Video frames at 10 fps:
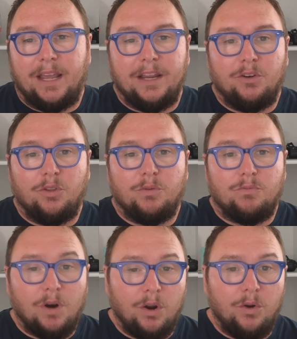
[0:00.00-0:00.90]
gained on
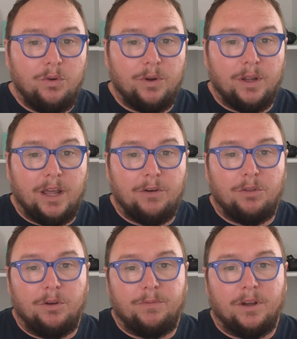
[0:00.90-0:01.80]
the road,
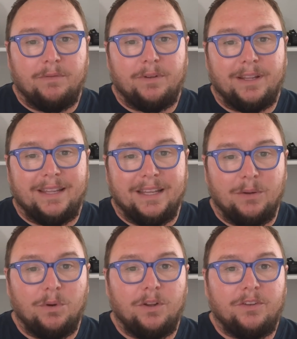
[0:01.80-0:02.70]
135
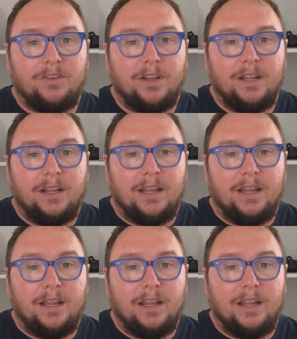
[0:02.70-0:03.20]
kilowatts,